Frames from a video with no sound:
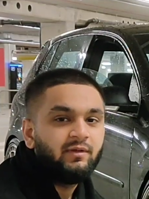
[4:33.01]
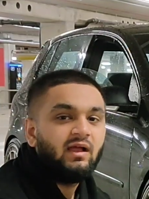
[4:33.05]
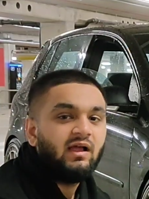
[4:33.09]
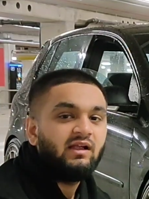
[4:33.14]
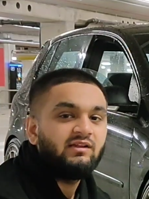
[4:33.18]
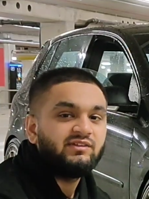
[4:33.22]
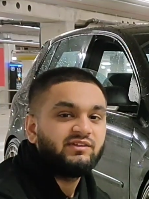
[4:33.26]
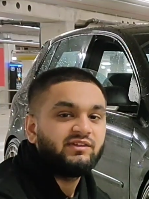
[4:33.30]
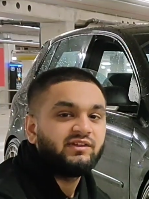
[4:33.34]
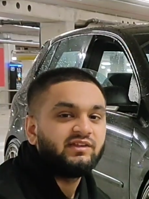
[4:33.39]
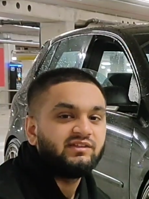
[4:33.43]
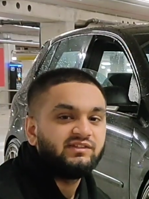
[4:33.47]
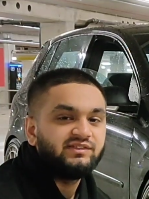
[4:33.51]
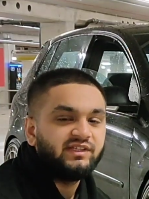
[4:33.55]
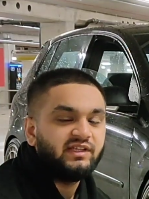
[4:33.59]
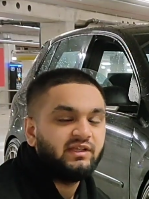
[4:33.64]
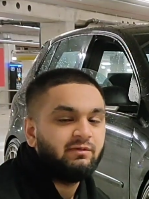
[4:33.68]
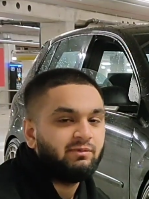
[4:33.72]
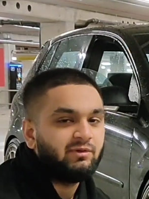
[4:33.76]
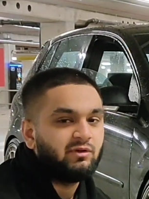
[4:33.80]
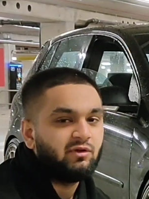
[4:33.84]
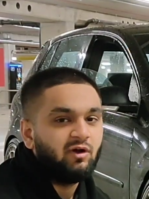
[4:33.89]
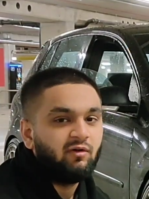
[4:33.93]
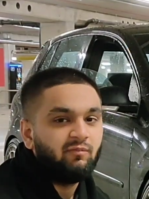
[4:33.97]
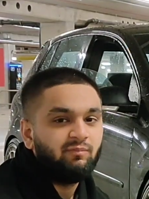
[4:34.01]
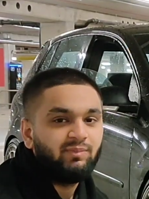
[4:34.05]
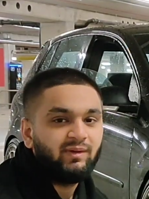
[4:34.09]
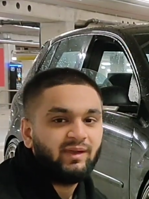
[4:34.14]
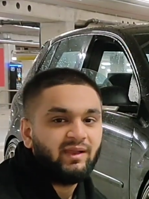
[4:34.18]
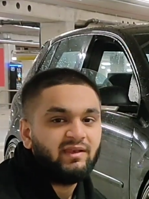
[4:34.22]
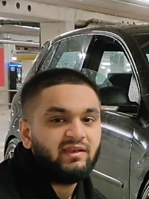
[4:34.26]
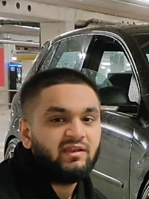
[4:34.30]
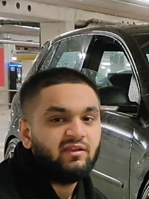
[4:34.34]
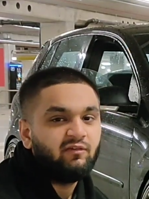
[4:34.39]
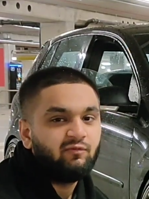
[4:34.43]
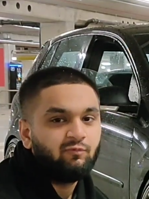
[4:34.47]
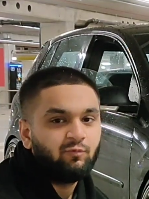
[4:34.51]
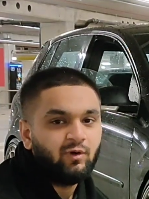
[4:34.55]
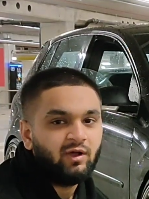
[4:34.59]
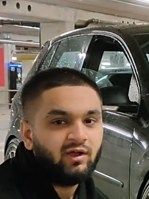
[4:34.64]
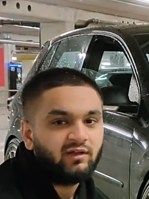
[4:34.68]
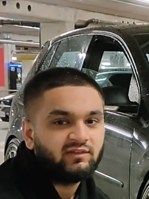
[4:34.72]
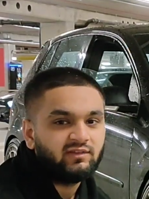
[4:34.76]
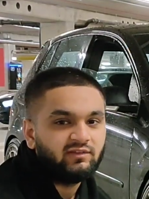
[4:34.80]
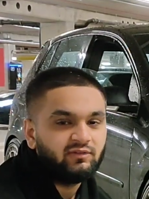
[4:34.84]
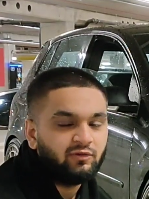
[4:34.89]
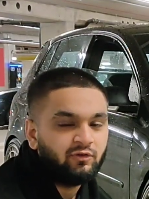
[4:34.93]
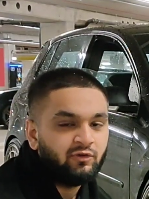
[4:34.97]
As you can see, we've got plenty of
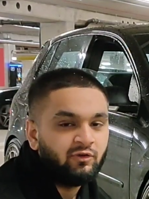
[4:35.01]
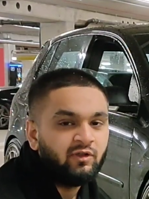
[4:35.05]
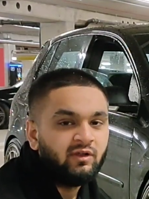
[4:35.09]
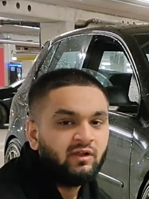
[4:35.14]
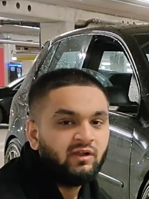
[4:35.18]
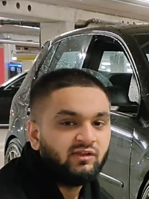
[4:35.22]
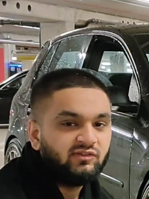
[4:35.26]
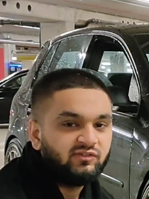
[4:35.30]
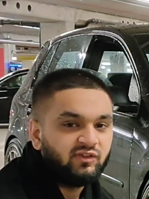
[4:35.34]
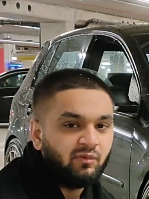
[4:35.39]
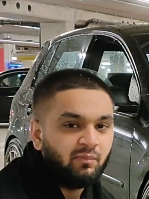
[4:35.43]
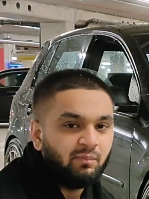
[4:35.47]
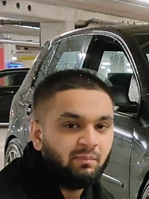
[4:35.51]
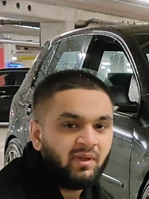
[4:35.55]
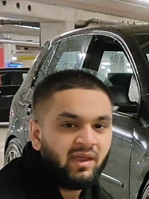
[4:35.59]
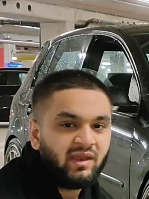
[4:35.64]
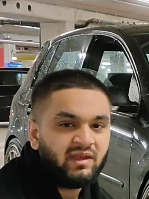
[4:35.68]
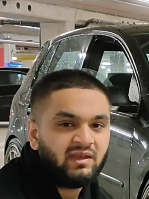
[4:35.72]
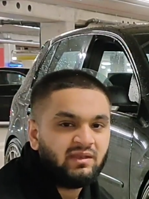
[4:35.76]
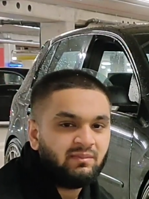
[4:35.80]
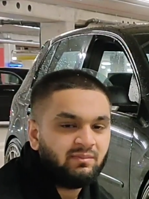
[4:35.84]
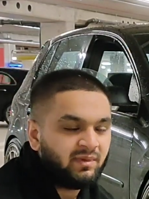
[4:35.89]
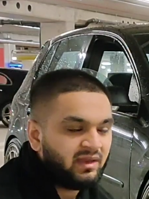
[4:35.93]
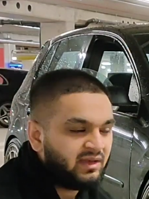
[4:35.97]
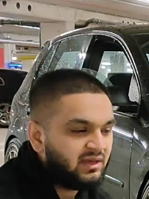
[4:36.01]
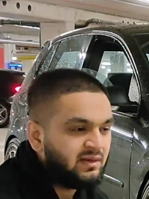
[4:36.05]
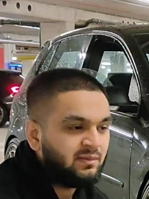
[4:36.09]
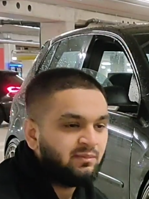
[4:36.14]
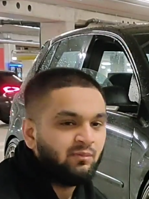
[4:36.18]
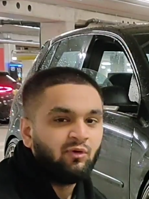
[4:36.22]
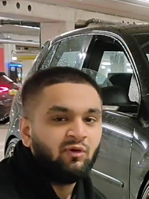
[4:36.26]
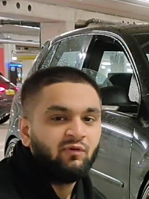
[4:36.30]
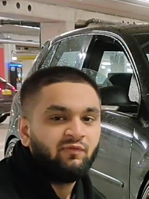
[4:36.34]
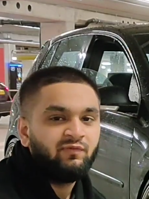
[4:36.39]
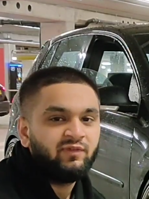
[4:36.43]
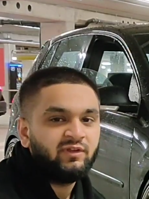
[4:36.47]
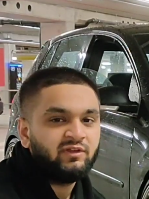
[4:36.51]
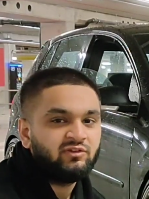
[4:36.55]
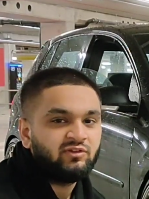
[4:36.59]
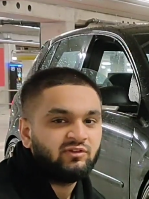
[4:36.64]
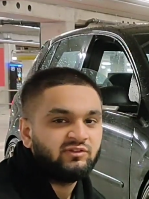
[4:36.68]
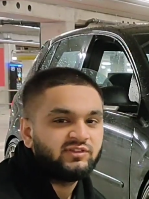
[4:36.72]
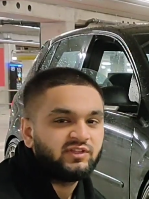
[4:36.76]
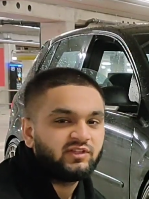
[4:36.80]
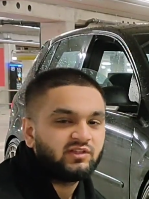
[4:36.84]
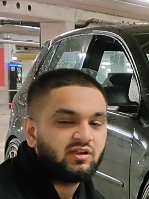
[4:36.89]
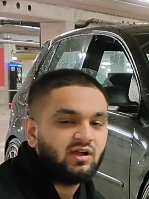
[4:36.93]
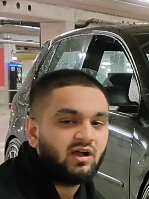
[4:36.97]
work to do, so many, many more
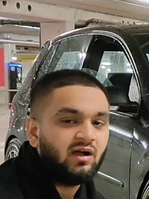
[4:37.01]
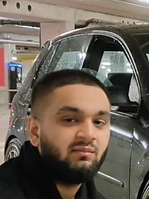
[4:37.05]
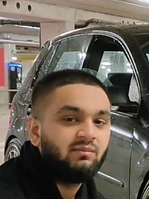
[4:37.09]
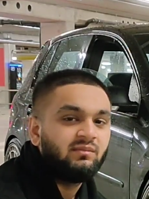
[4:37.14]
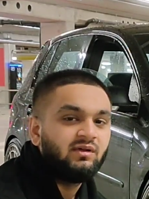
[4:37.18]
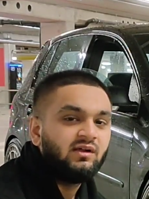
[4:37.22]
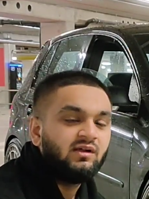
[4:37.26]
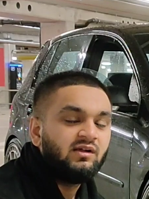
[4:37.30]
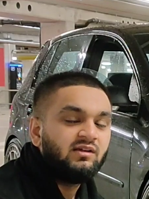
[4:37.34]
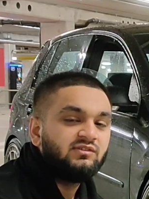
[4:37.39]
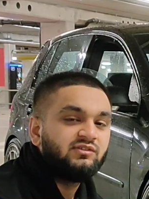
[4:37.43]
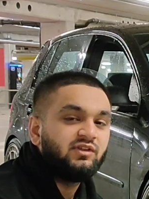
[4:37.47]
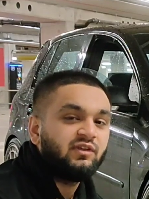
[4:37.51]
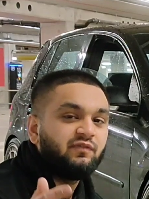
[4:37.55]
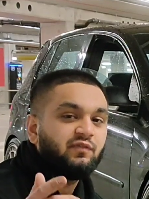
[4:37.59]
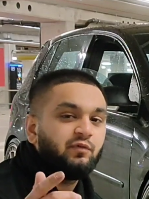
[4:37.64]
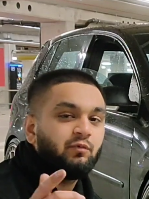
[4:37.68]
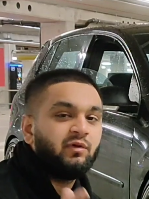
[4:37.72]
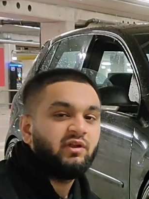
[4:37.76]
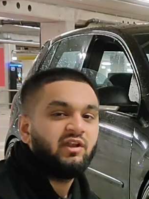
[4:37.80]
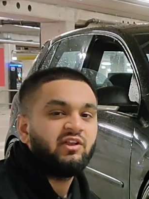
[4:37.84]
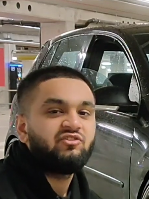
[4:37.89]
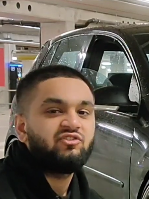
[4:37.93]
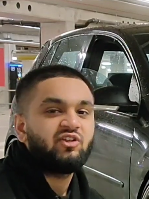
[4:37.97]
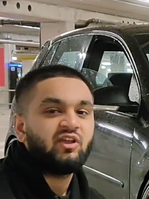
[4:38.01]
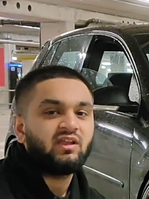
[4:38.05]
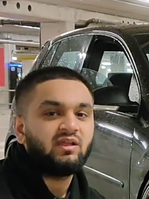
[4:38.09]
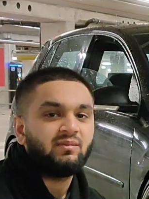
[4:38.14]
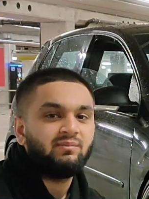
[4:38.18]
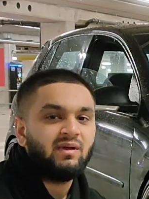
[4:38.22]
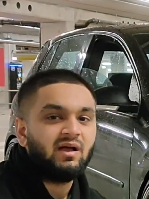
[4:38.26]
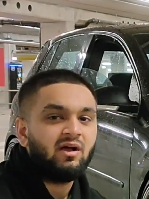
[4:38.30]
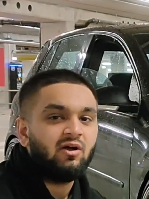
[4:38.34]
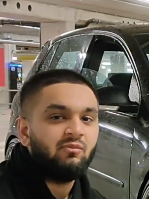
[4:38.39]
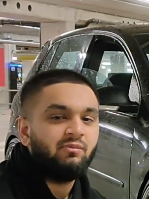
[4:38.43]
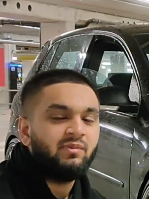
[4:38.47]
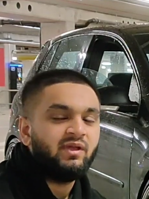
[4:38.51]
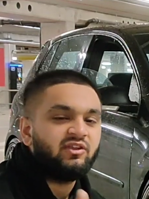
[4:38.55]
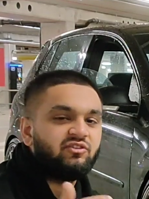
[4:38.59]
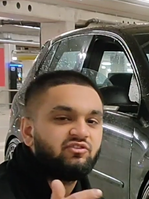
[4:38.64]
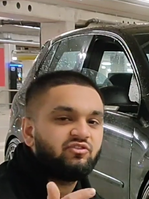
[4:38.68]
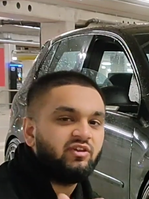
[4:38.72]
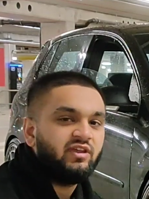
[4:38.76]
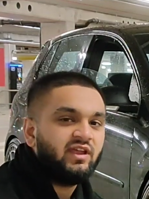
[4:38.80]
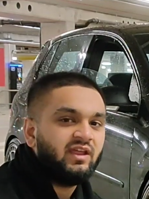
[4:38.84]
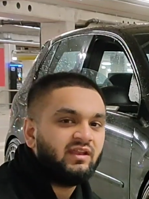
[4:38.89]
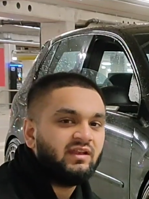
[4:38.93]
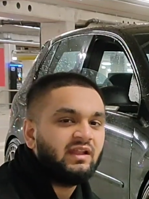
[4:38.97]
videos to come. So if you want to check them out, make
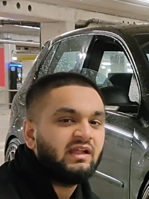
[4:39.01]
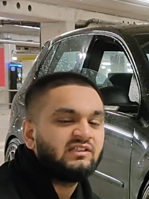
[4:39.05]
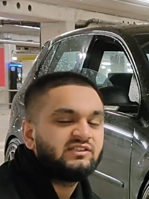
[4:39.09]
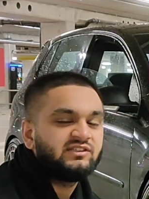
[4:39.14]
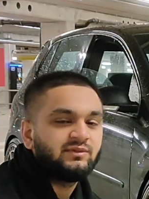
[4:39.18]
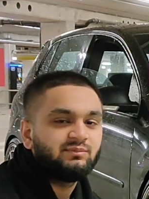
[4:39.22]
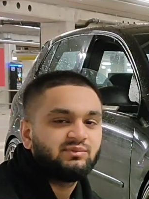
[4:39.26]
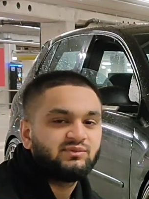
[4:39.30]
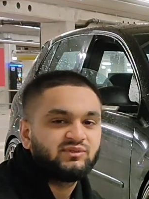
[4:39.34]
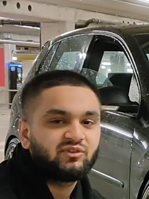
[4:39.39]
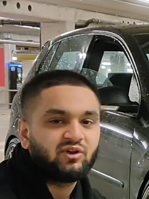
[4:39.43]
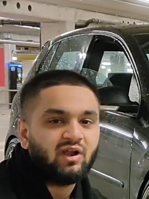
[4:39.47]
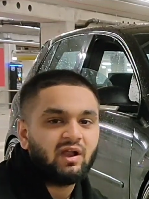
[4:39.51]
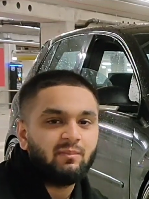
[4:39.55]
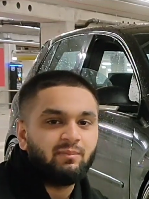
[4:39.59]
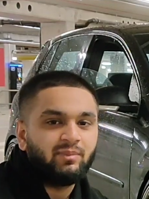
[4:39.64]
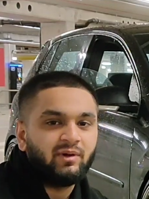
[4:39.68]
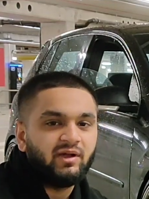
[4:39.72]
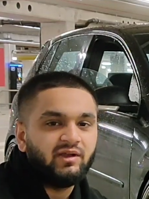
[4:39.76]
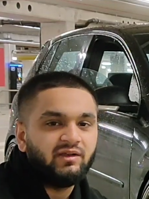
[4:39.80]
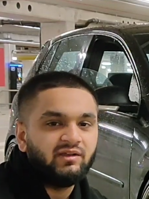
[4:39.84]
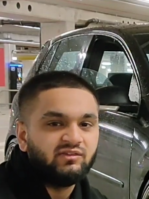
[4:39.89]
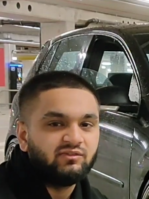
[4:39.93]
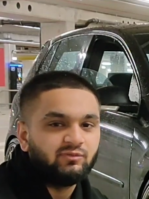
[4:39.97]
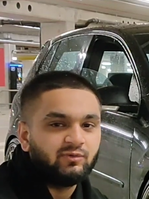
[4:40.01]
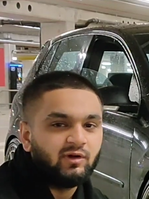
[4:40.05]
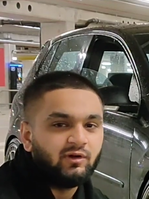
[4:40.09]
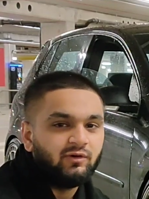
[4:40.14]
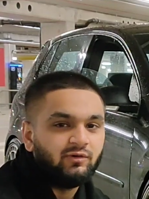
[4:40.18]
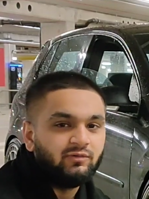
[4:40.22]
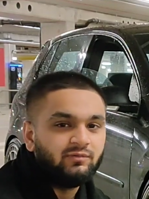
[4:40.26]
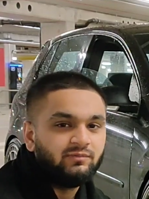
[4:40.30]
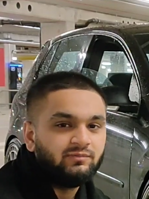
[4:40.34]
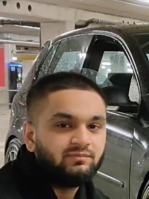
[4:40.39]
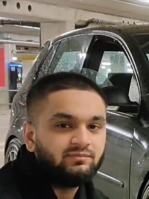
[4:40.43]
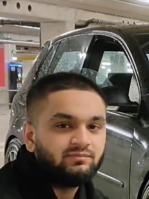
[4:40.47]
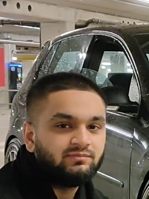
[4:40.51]
sure you hit that subscribe button as well.